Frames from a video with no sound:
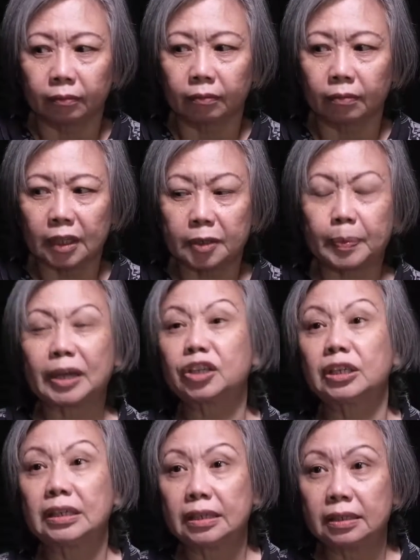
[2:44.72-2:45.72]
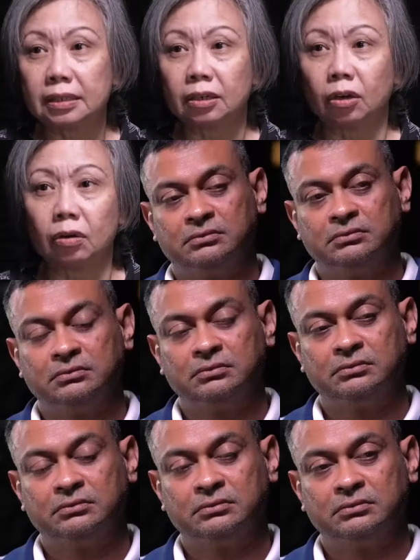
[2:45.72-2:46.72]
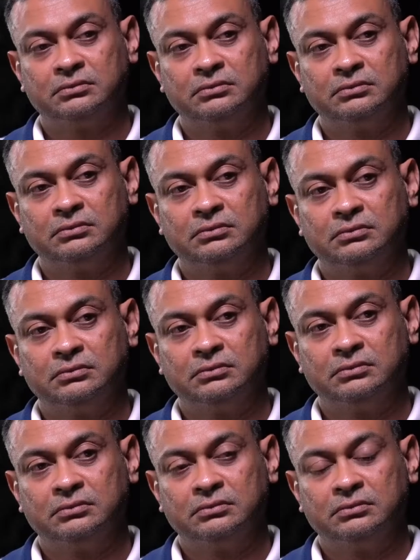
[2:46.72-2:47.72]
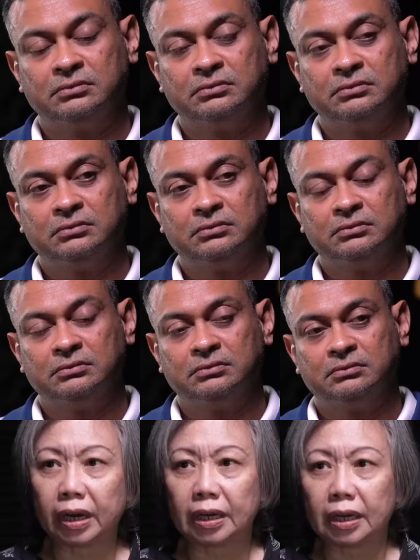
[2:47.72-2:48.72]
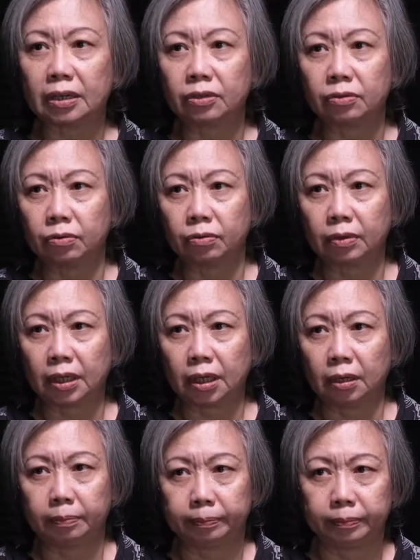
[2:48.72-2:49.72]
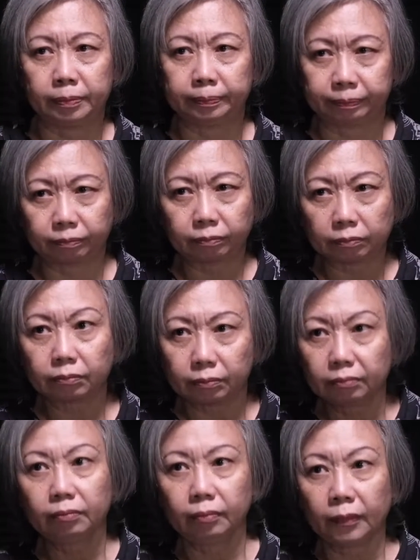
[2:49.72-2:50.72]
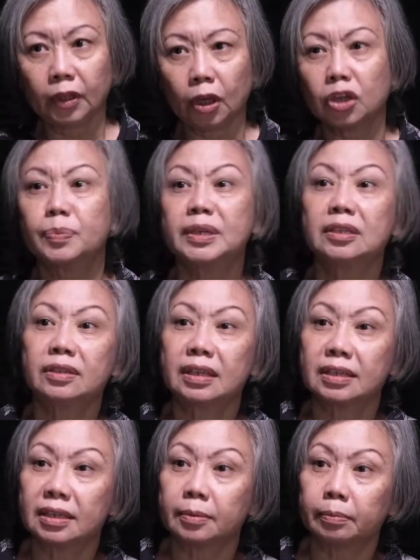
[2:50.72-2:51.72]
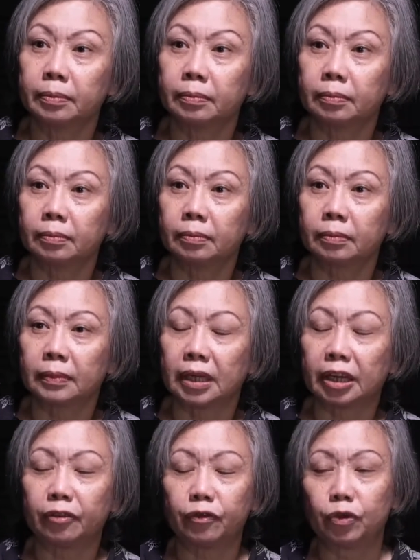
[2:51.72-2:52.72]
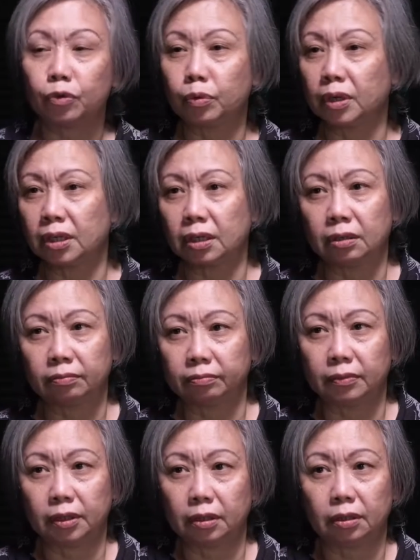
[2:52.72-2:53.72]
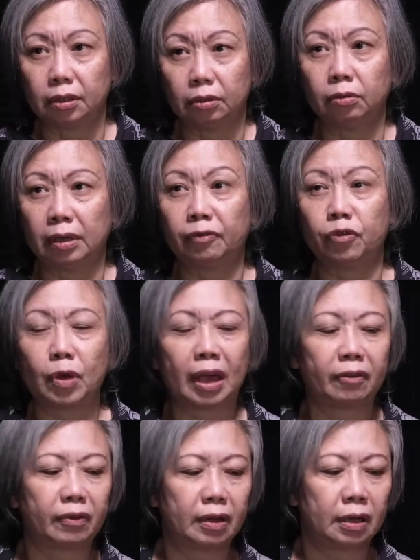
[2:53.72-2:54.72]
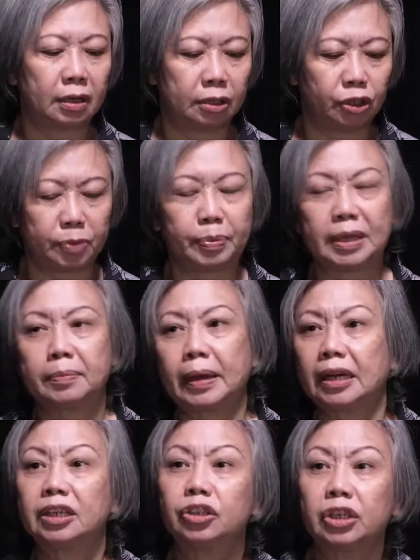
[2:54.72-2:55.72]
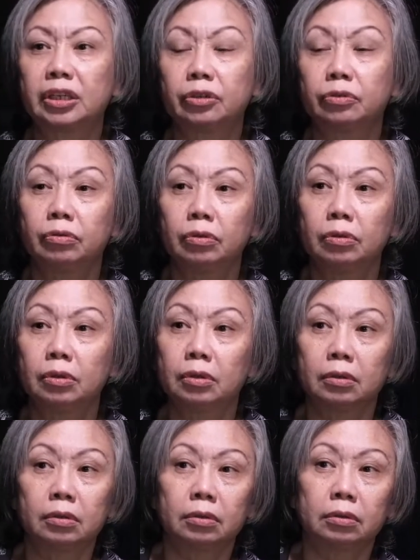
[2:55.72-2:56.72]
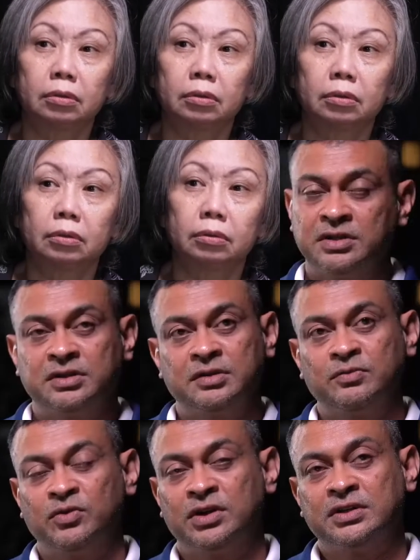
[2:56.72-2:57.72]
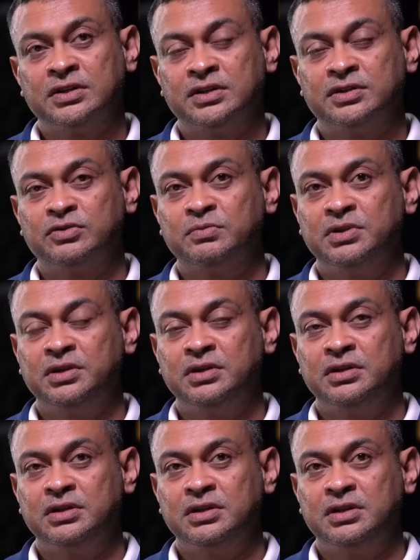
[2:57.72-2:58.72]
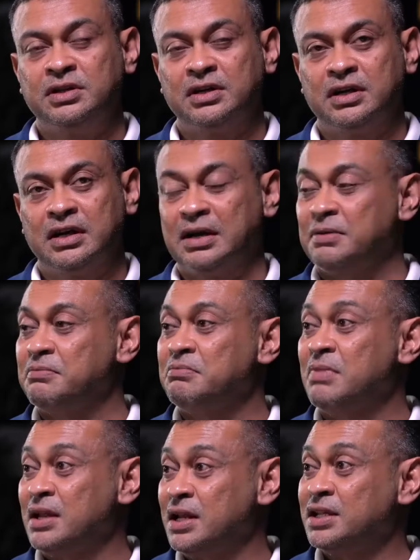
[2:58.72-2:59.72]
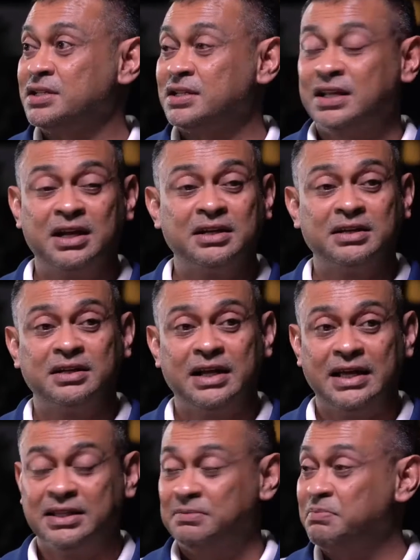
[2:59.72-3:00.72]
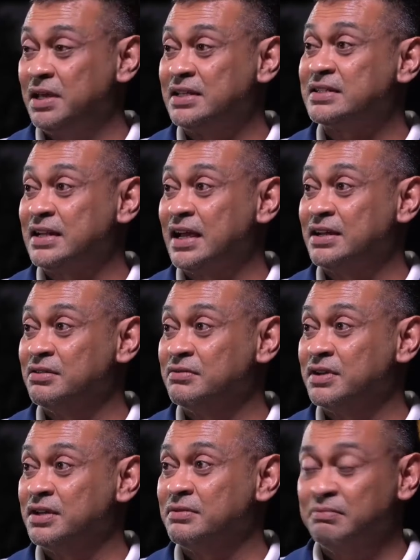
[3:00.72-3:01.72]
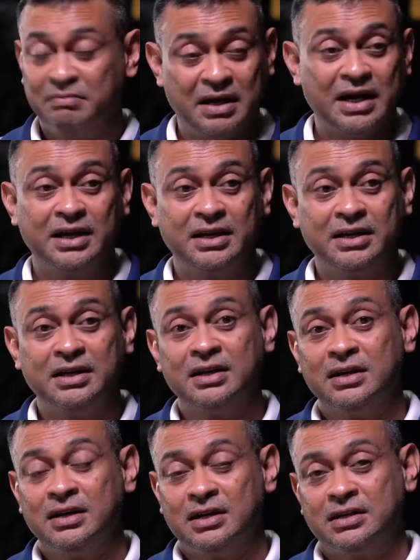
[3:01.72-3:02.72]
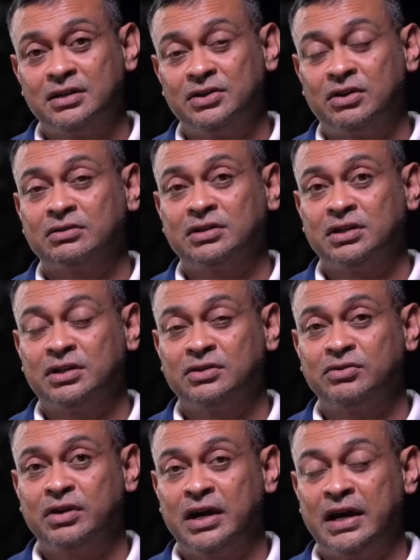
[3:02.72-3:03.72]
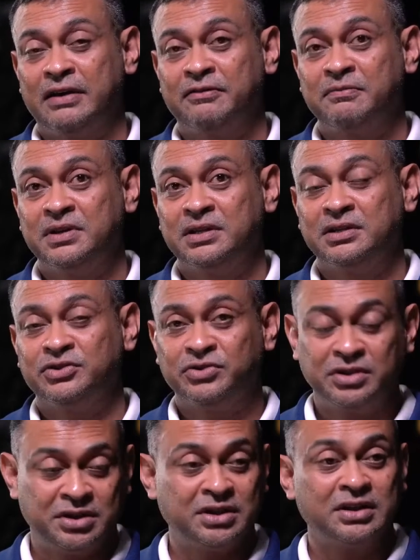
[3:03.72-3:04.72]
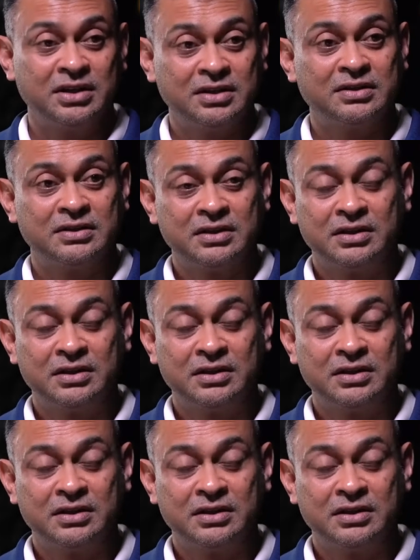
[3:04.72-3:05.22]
specialist or the hospital by going straight into the hospital system if you have a GP managing you. So the new system wants us to be managed and handled at the baseline of it by the doctor who have been treating us